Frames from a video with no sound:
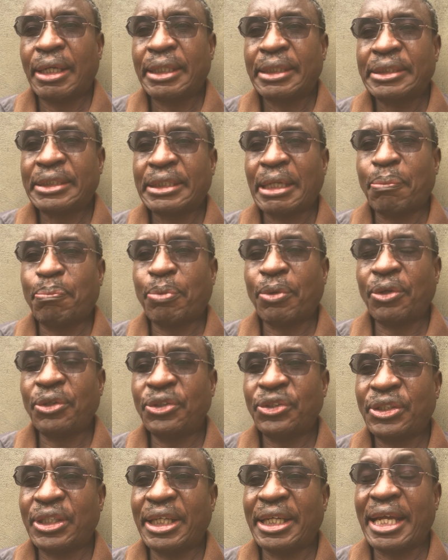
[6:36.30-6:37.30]

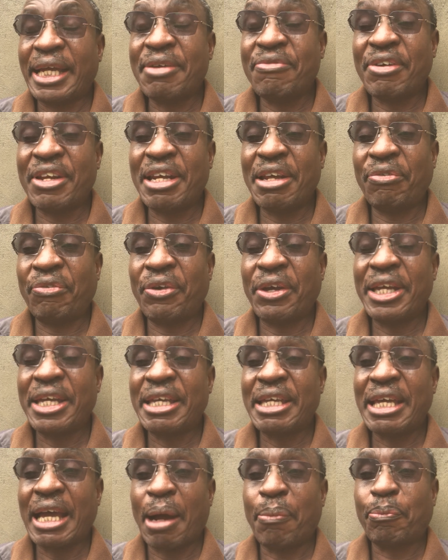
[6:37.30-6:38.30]
Supposing, even if
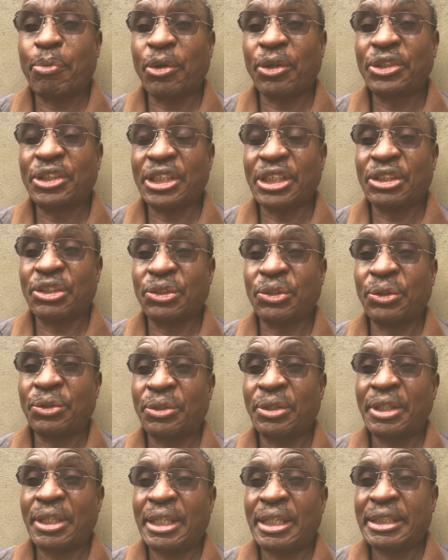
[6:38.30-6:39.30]
he approaches you,
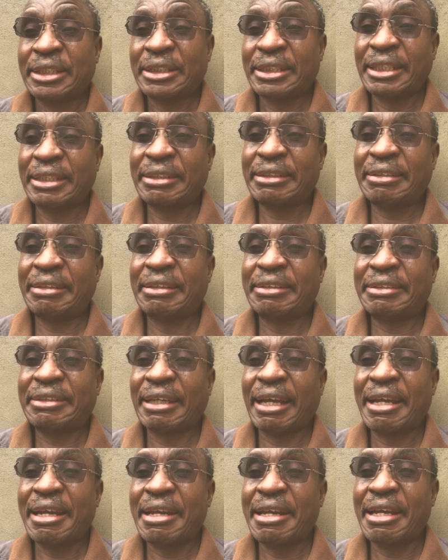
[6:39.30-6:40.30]
says,
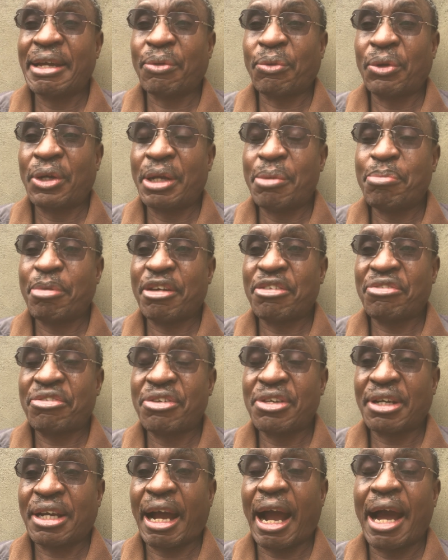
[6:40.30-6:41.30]
nisaidie kulipa
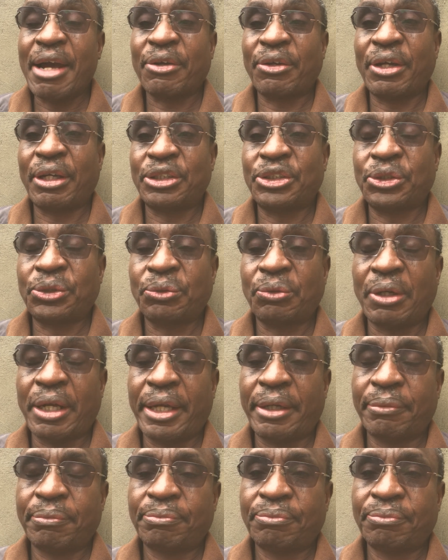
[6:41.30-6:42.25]
karo ya shule.